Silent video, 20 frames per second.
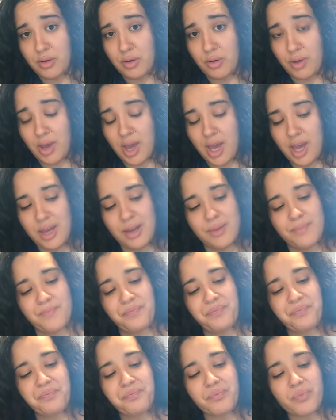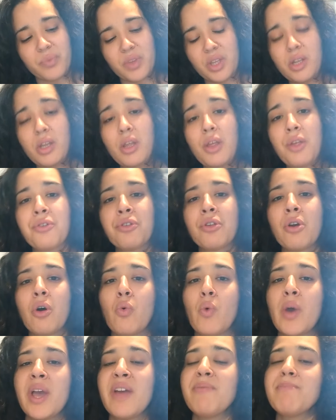Okay? So
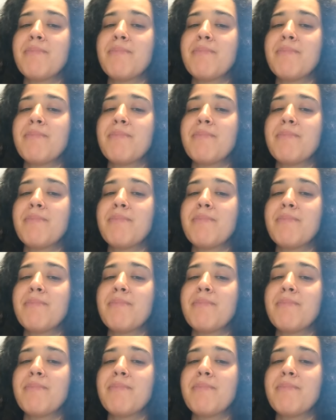a way